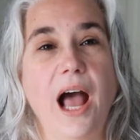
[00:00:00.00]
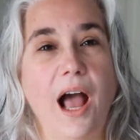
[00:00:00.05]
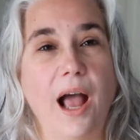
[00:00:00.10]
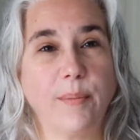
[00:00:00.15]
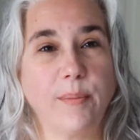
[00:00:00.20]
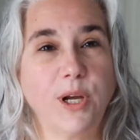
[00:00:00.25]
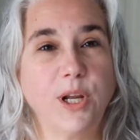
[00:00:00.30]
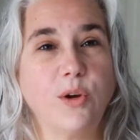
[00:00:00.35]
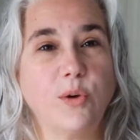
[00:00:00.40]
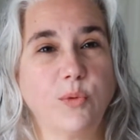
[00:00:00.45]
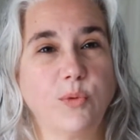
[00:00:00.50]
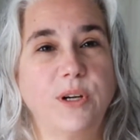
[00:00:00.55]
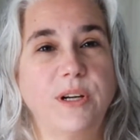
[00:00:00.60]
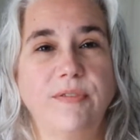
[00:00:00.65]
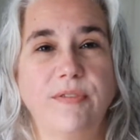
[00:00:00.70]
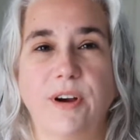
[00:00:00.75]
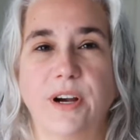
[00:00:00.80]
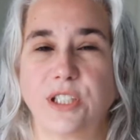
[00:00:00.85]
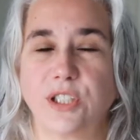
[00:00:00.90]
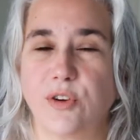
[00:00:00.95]
I'm gonna
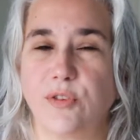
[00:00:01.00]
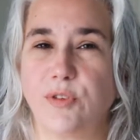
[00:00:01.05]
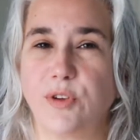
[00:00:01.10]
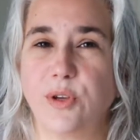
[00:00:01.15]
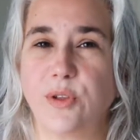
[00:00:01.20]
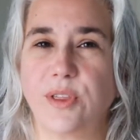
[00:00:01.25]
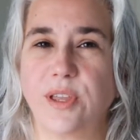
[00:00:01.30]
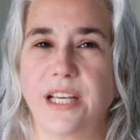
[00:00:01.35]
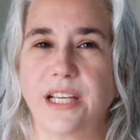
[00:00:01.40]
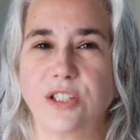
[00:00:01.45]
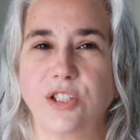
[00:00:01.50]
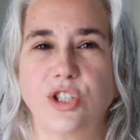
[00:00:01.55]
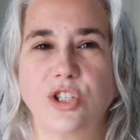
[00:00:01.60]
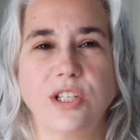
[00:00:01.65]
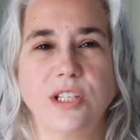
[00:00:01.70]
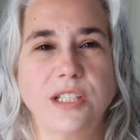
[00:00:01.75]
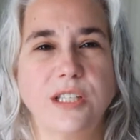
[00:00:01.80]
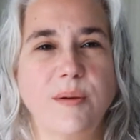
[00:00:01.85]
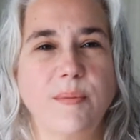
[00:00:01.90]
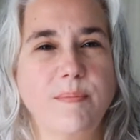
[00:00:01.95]
refresh a few things
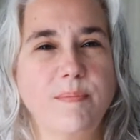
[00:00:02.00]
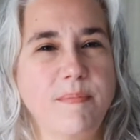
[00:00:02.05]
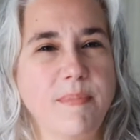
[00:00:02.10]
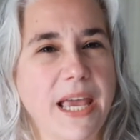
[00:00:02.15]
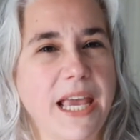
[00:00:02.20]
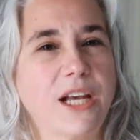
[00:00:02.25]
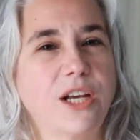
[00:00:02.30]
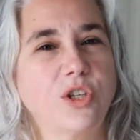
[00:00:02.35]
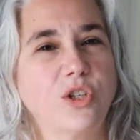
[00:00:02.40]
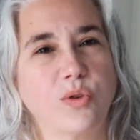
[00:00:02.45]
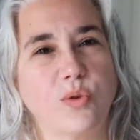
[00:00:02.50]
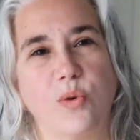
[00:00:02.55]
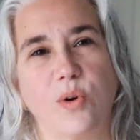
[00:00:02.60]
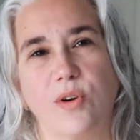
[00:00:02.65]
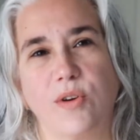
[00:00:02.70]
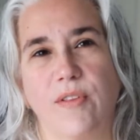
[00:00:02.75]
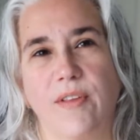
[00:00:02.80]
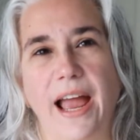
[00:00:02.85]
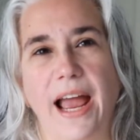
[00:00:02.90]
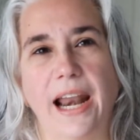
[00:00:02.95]
just to make
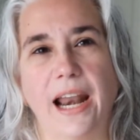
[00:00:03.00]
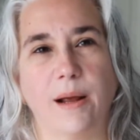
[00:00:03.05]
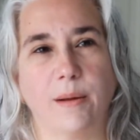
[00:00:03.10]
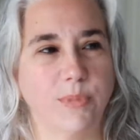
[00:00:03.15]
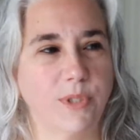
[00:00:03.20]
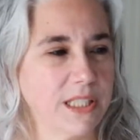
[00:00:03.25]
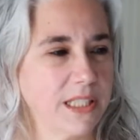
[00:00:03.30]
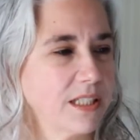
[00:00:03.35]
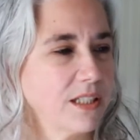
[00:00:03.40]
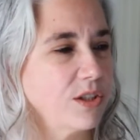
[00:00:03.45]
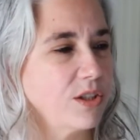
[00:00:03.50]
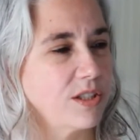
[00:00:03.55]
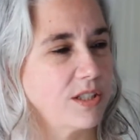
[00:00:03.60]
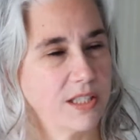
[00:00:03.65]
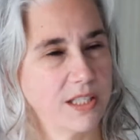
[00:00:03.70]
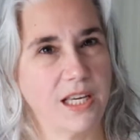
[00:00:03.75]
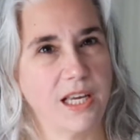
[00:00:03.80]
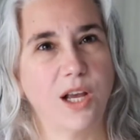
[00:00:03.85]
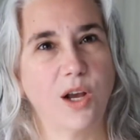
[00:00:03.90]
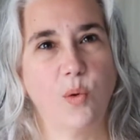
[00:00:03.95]
sure that I'm still
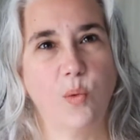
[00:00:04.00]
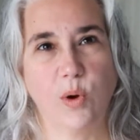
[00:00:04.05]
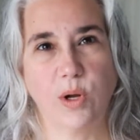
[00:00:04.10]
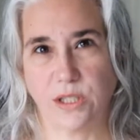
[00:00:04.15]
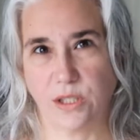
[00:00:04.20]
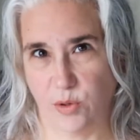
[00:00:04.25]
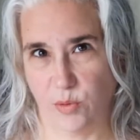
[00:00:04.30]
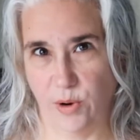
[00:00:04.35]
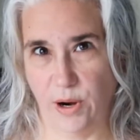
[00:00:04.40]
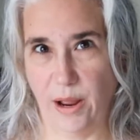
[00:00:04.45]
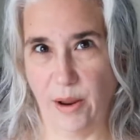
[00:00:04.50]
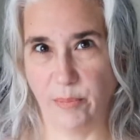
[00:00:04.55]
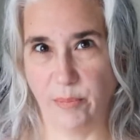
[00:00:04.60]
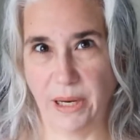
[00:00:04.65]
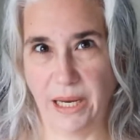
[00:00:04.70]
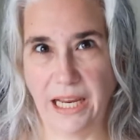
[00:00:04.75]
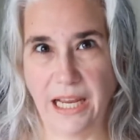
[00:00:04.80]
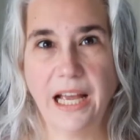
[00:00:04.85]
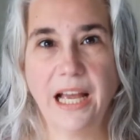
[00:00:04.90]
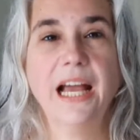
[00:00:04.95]
seeing what's around
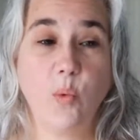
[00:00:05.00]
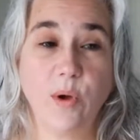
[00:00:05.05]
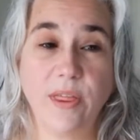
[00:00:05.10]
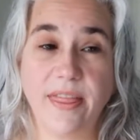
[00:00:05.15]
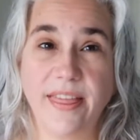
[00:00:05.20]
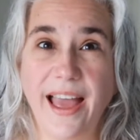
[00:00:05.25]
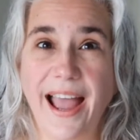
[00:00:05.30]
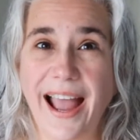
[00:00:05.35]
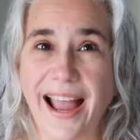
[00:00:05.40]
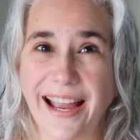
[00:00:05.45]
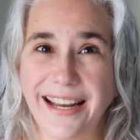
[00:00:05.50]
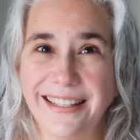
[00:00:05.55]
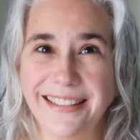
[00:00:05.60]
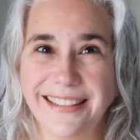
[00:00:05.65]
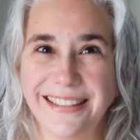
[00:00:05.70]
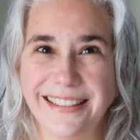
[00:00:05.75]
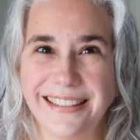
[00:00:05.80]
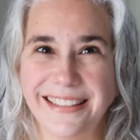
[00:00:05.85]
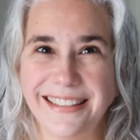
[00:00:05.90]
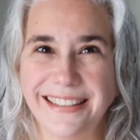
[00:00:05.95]
me. With
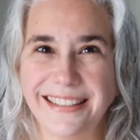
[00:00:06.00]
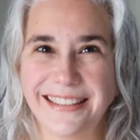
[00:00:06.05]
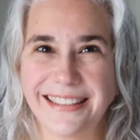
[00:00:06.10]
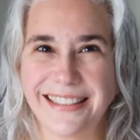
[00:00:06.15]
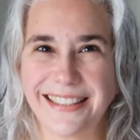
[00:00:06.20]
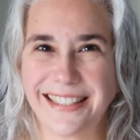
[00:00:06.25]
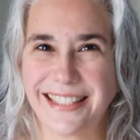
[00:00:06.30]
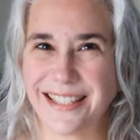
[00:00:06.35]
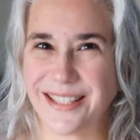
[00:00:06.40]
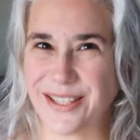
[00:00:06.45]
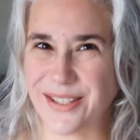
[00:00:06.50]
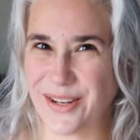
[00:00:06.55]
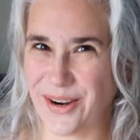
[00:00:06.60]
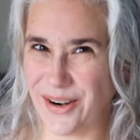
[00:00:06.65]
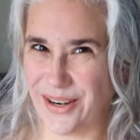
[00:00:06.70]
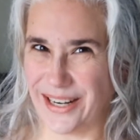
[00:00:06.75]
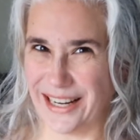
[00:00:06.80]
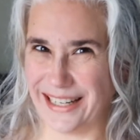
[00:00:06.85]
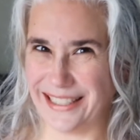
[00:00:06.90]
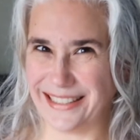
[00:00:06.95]
that, let's get
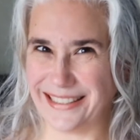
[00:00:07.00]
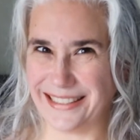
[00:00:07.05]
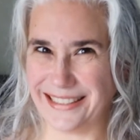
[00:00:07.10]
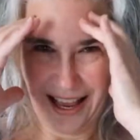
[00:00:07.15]
started.